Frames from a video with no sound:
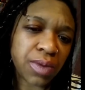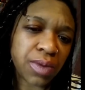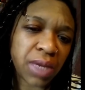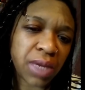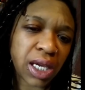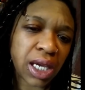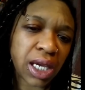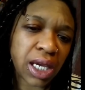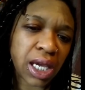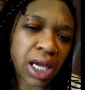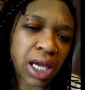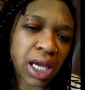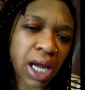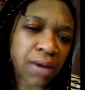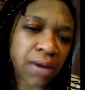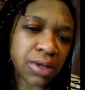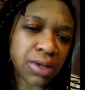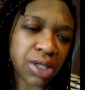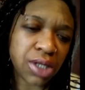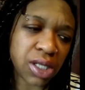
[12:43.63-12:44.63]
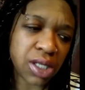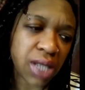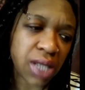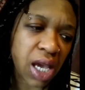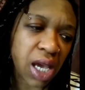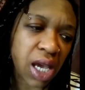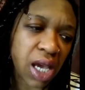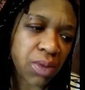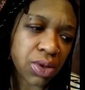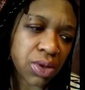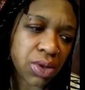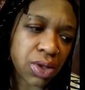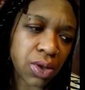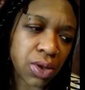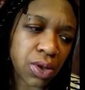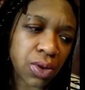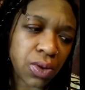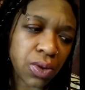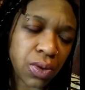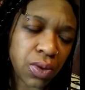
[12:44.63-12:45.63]
me and I was just able
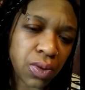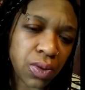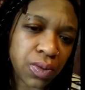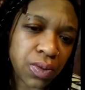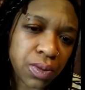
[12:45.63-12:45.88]
to,